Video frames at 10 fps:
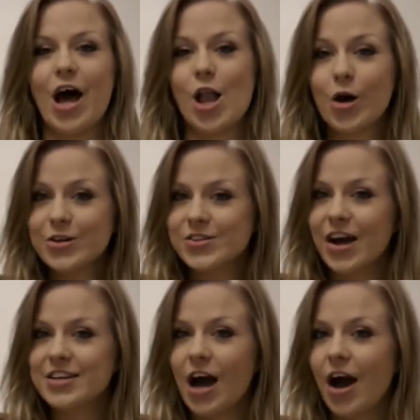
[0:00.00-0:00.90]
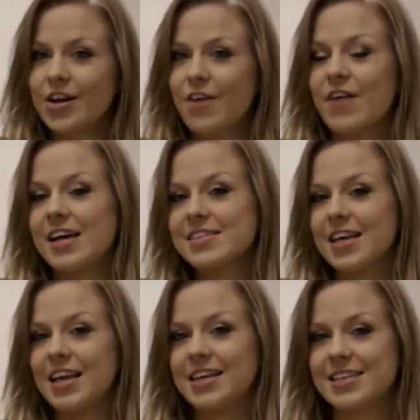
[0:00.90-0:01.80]
Alongside
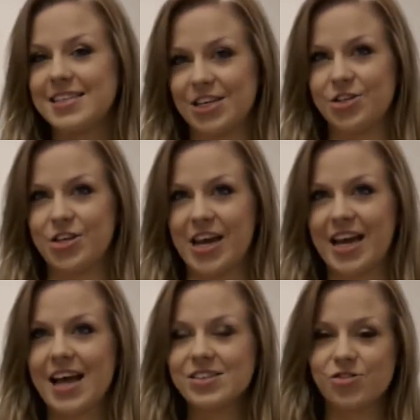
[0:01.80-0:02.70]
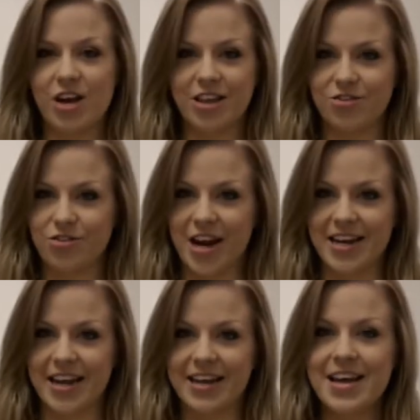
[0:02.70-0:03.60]
cardiovascular conditioning and strength
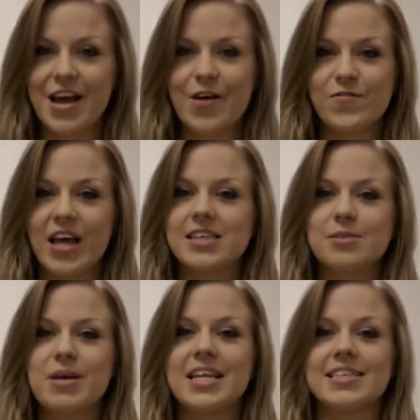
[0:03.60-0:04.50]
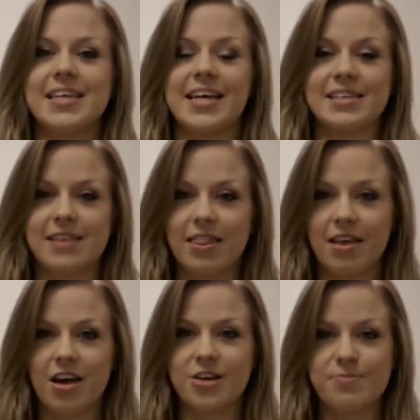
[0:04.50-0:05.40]
training, flexibility is the
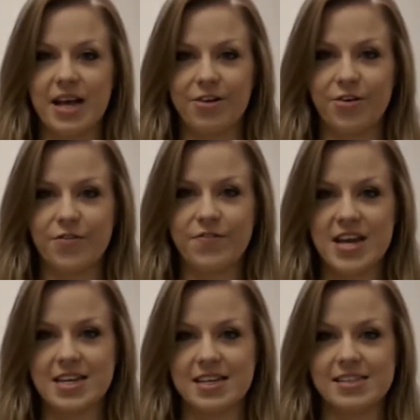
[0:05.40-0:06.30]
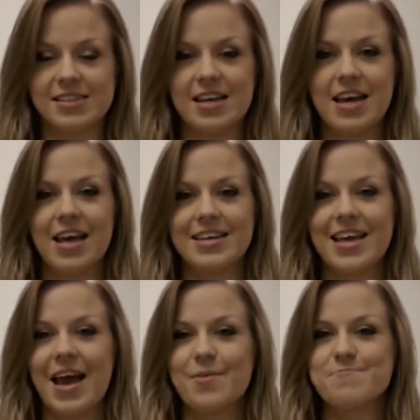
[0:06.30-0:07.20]
third pillar of fitness,
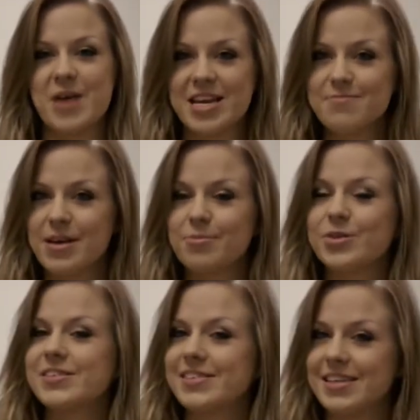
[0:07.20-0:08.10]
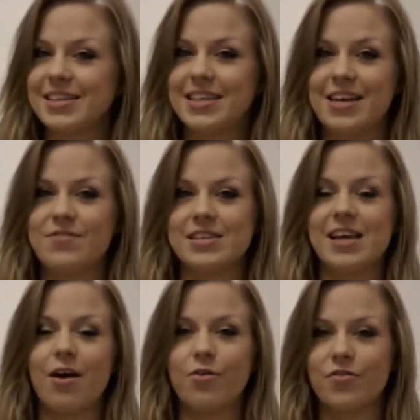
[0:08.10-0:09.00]
yet many people still leave
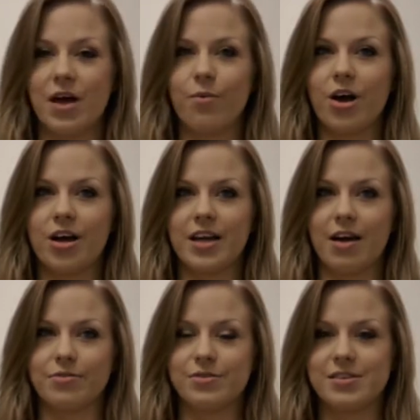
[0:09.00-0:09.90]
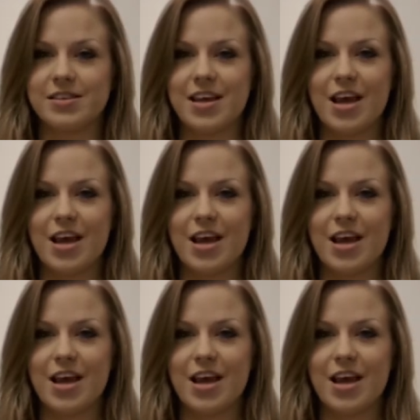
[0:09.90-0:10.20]
this out of their workouts.